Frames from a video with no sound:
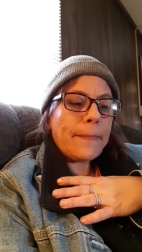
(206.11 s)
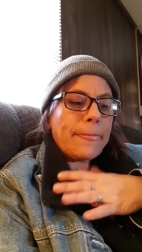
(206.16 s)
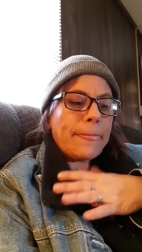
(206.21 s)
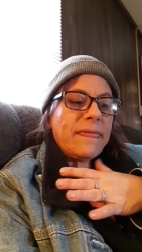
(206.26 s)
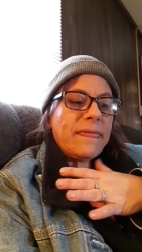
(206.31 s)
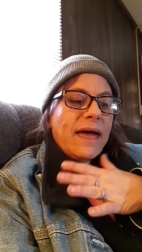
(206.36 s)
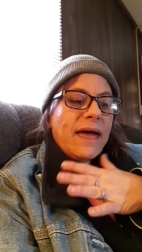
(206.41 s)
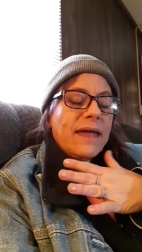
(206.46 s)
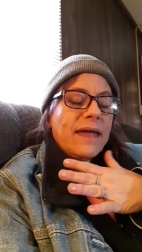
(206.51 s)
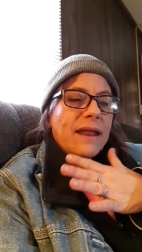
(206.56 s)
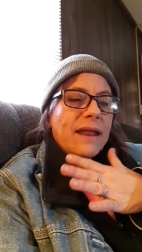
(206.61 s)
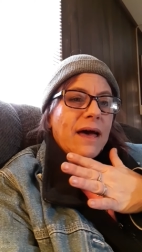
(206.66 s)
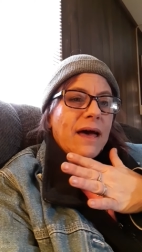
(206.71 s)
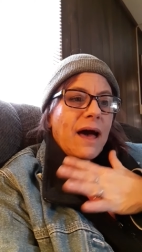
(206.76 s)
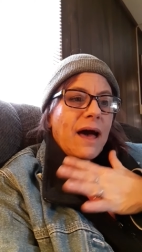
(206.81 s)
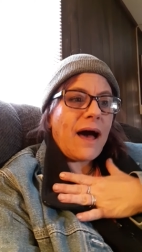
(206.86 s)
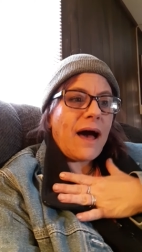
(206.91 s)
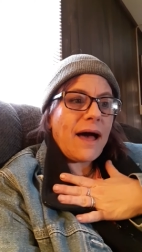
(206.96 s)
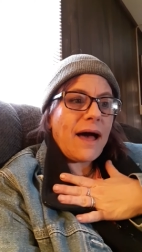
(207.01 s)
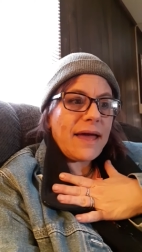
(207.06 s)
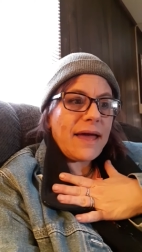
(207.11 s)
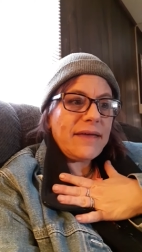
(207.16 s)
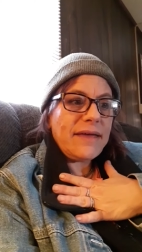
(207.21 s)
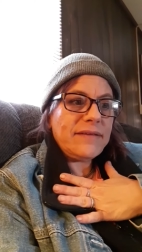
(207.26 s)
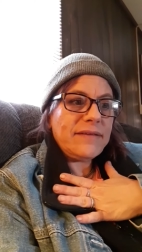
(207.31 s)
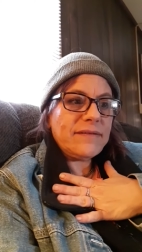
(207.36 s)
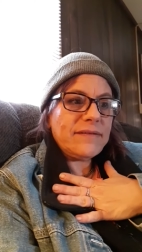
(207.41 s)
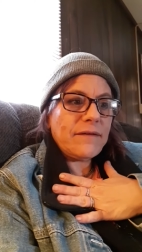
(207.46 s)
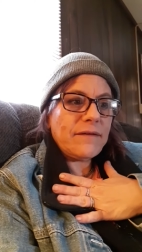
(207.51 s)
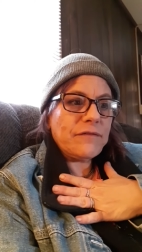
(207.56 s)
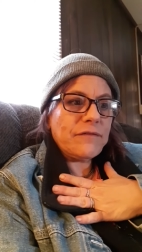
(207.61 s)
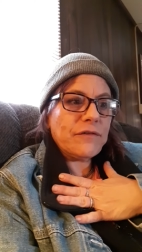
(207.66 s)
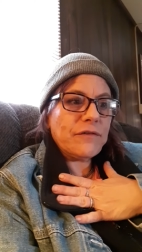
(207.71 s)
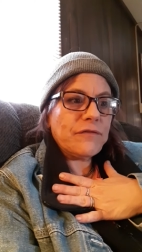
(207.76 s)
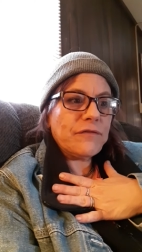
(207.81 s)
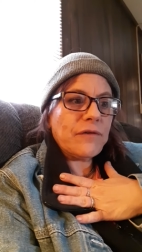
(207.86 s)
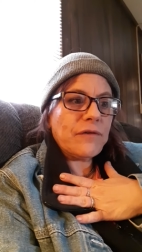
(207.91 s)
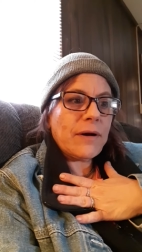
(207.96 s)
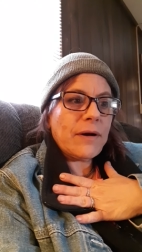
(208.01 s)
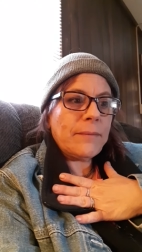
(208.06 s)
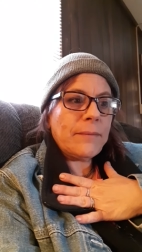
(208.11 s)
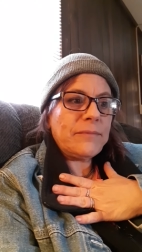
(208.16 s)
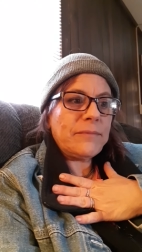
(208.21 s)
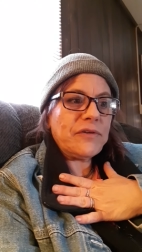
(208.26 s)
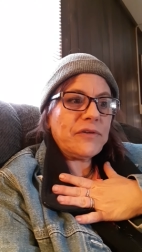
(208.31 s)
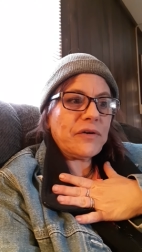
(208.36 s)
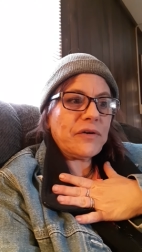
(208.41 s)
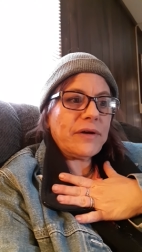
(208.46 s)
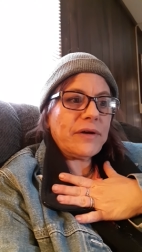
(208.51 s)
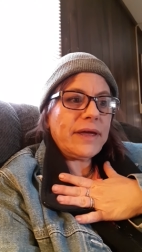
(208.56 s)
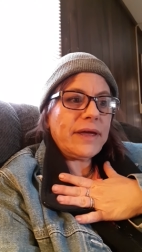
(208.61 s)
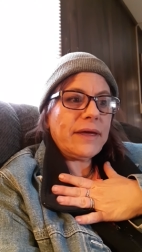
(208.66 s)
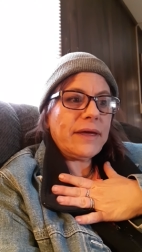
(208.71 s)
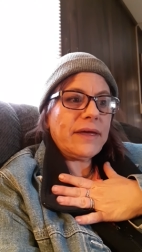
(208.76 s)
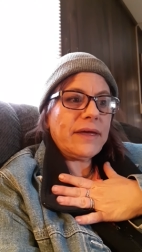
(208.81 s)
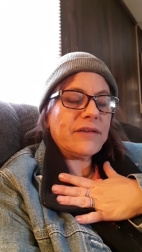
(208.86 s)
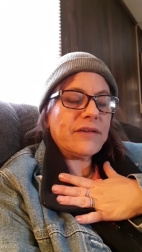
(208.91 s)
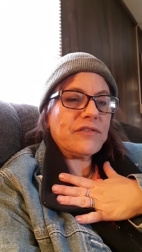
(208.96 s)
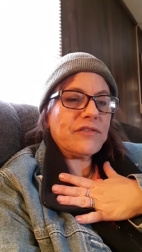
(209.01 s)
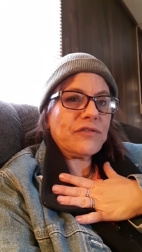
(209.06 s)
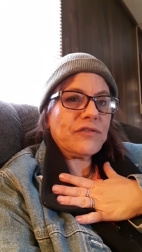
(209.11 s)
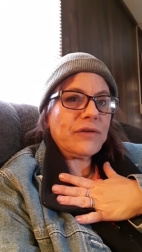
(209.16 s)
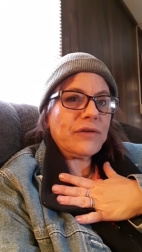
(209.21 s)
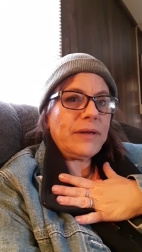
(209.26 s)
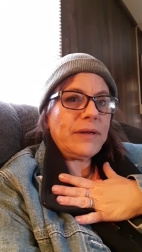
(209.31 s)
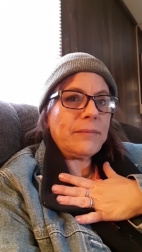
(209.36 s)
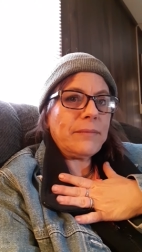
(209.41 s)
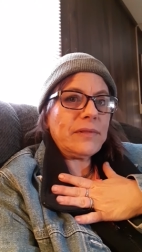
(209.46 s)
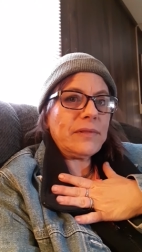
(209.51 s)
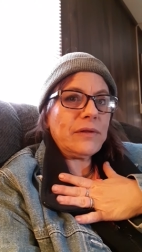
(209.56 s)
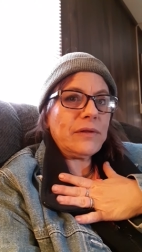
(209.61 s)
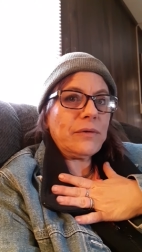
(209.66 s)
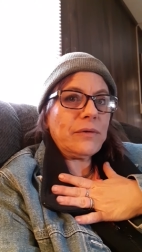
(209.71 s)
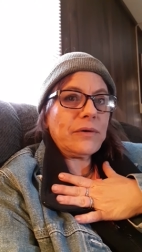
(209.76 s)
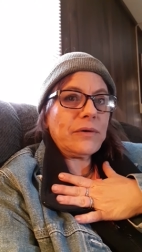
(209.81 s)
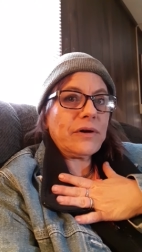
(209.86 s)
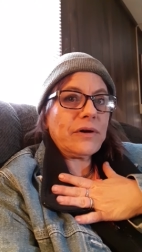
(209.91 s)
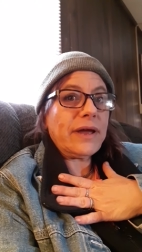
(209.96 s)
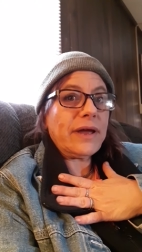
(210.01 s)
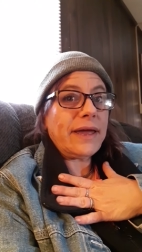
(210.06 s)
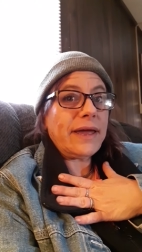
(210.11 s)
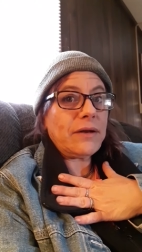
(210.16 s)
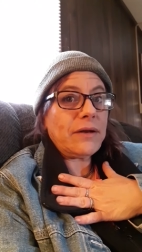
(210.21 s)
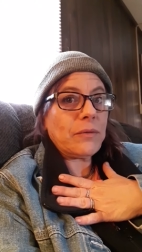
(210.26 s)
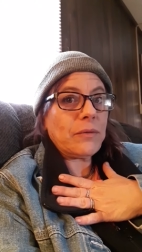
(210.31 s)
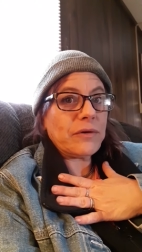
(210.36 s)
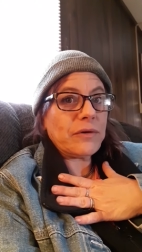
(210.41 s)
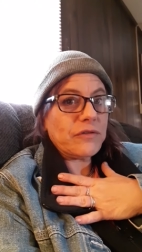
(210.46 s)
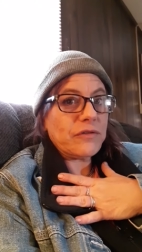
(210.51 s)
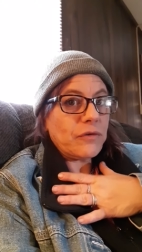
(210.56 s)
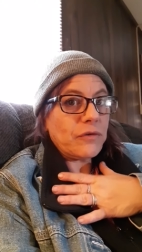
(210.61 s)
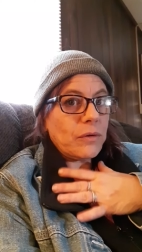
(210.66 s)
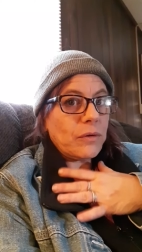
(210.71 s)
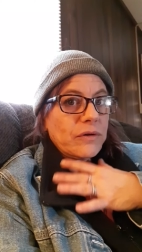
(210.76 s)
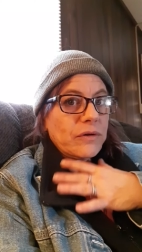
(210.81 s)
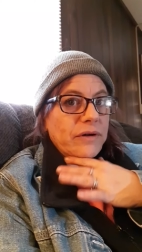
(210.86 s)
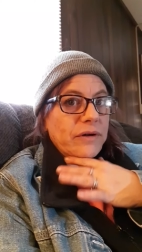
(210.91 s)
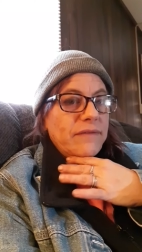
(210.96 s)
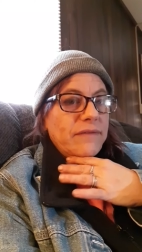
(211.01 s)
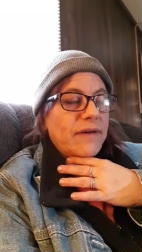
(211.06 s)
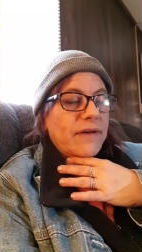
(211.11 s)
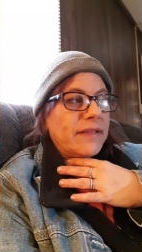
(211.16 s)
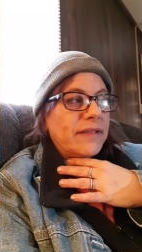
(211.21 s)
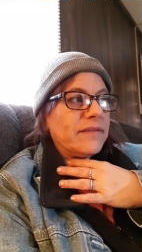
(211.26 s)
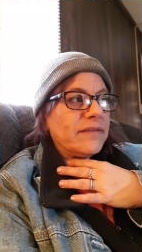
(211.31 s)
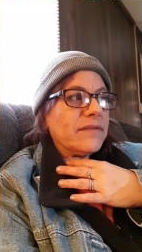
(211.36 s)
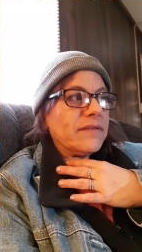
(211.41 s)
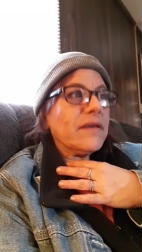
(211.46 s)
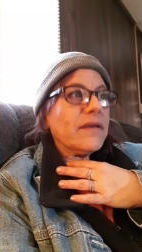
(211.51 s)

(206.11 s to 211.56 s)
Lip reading: that I suffer from during extreme lunar and or solar events